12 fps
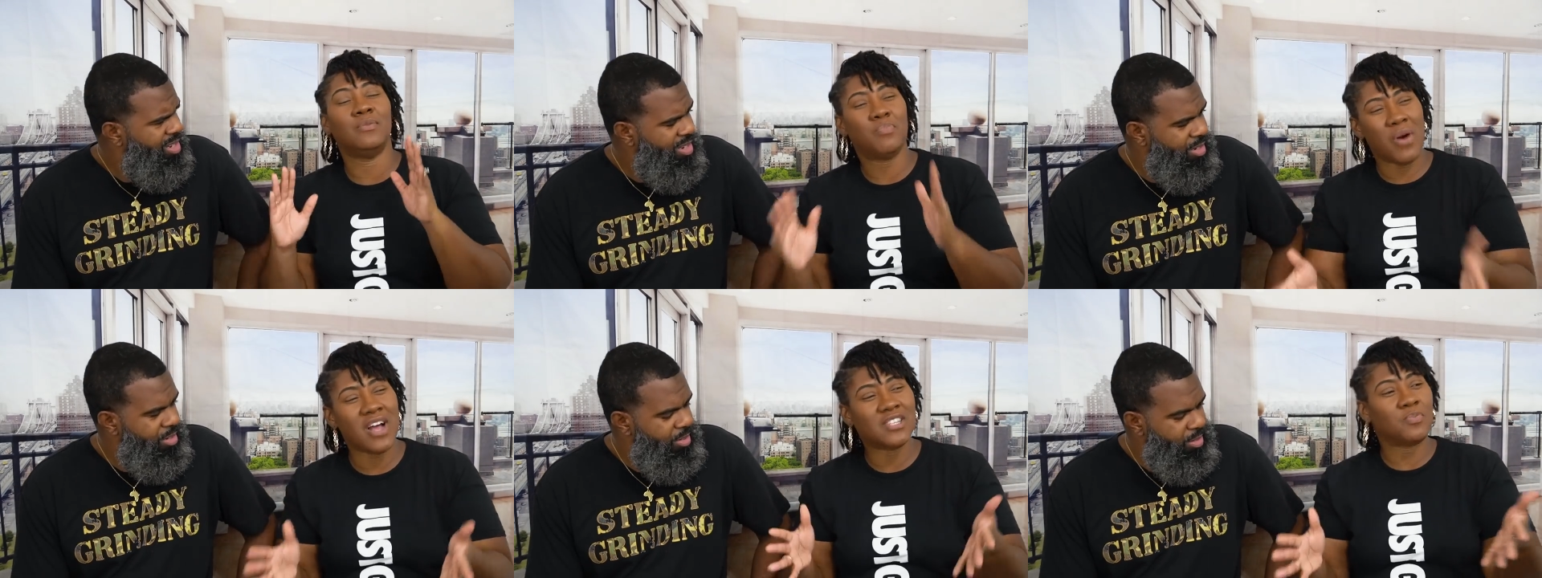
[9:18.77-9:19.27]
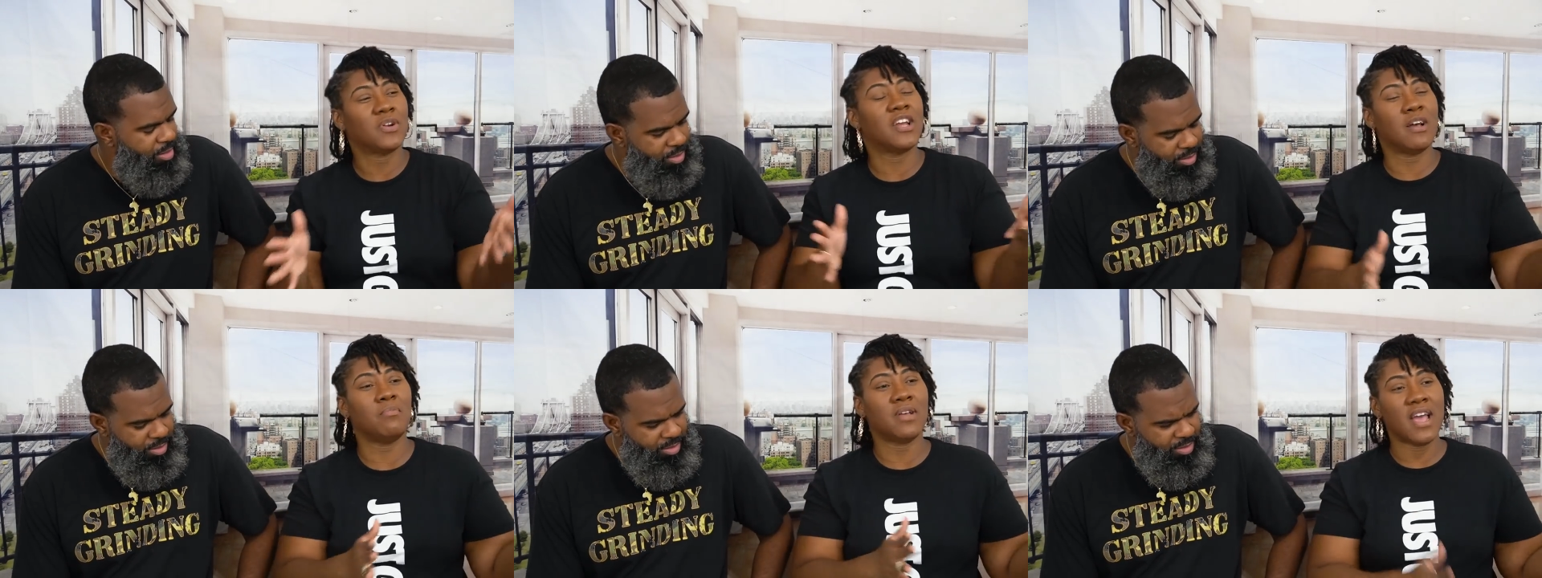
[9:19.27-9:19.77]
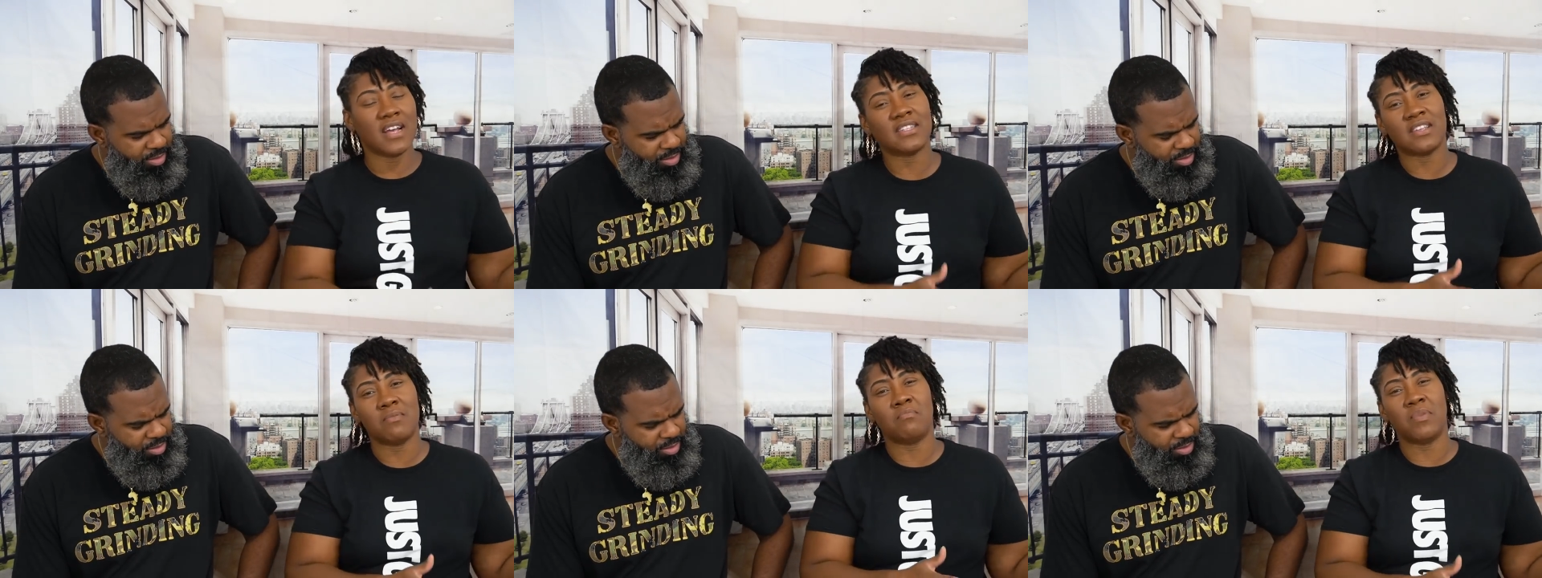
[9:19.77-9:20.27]
Speaker 1: Prosper kept
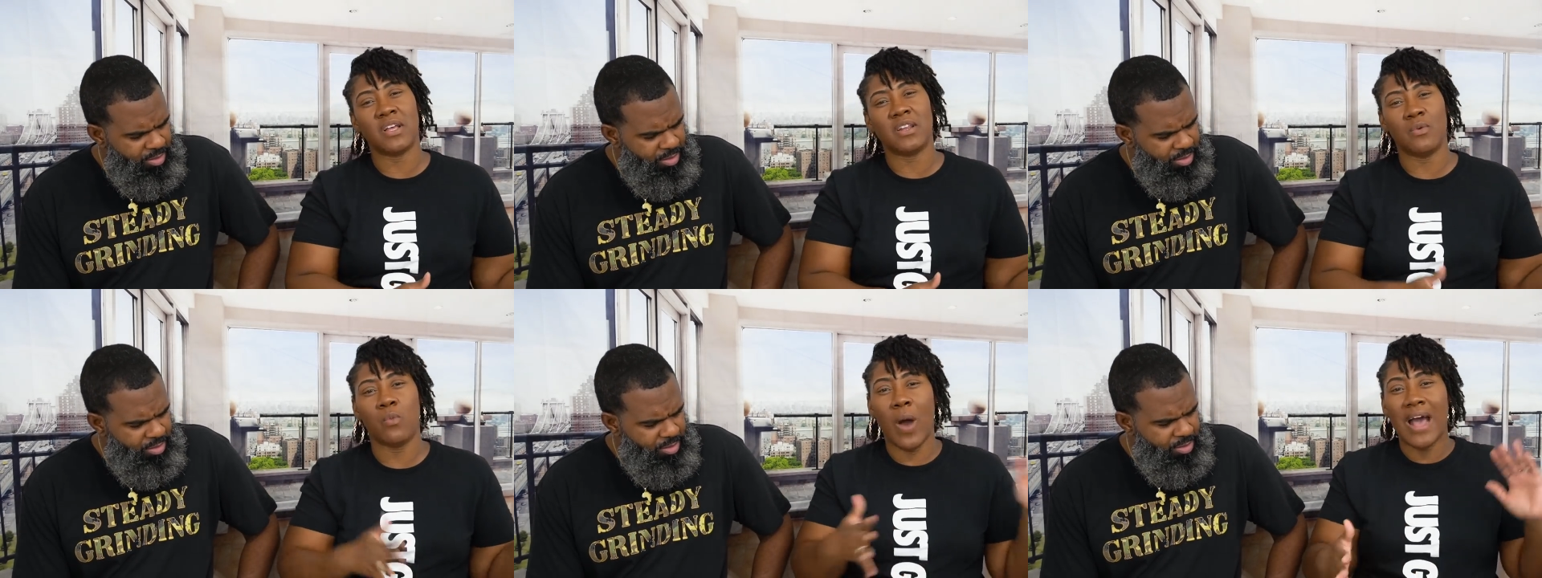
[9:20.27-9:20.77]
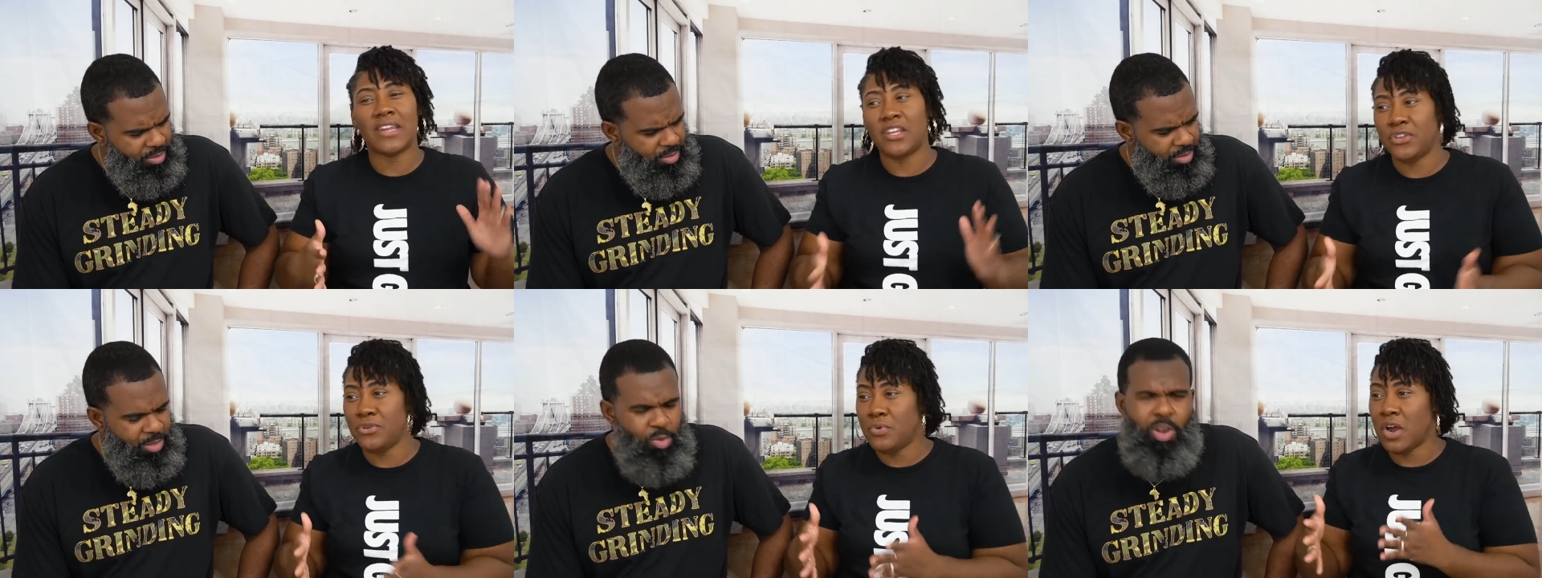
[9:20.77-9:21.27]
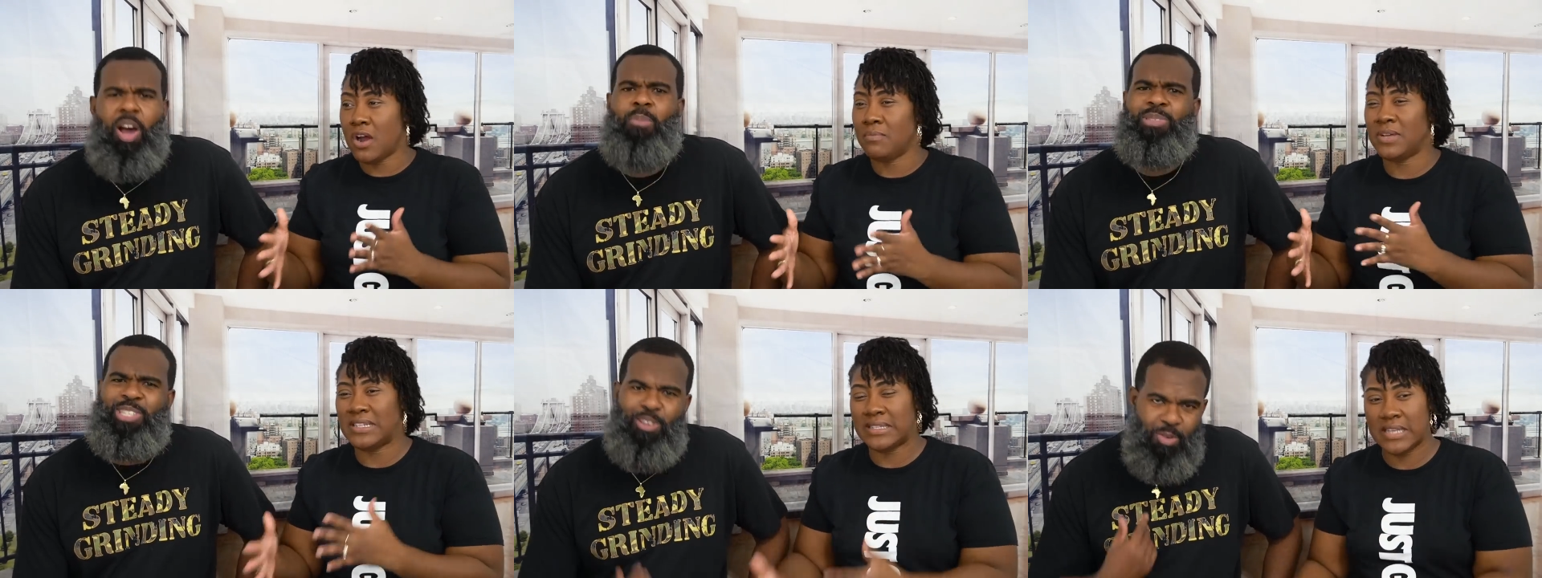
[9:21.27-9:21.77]
asking Billy, "Why didn't you, you
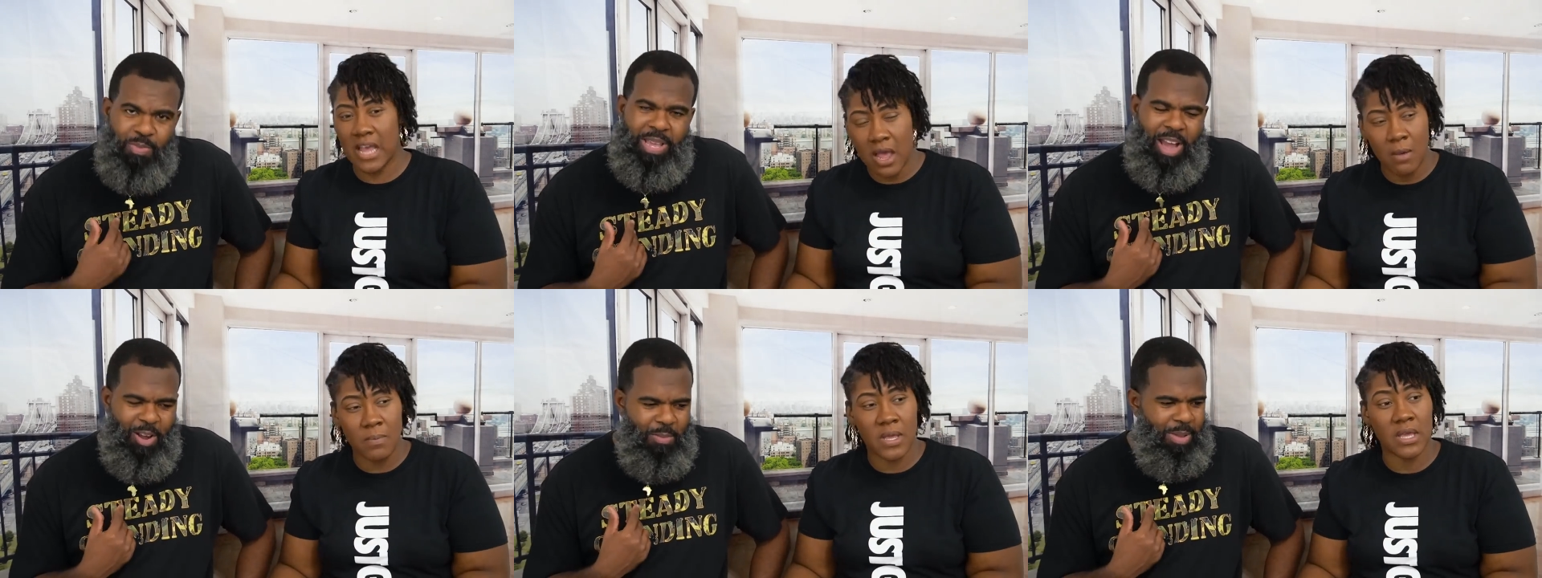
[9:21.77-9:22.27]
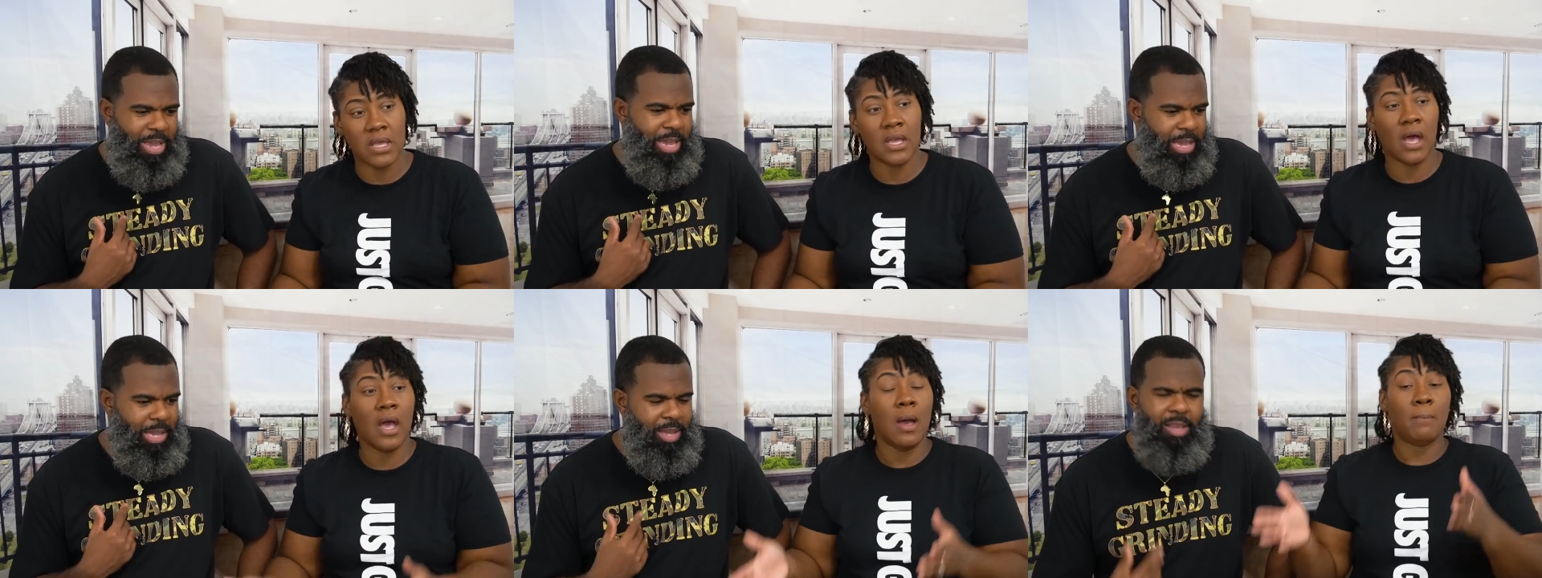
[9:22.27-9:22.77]
come, come, and tell, me? me?"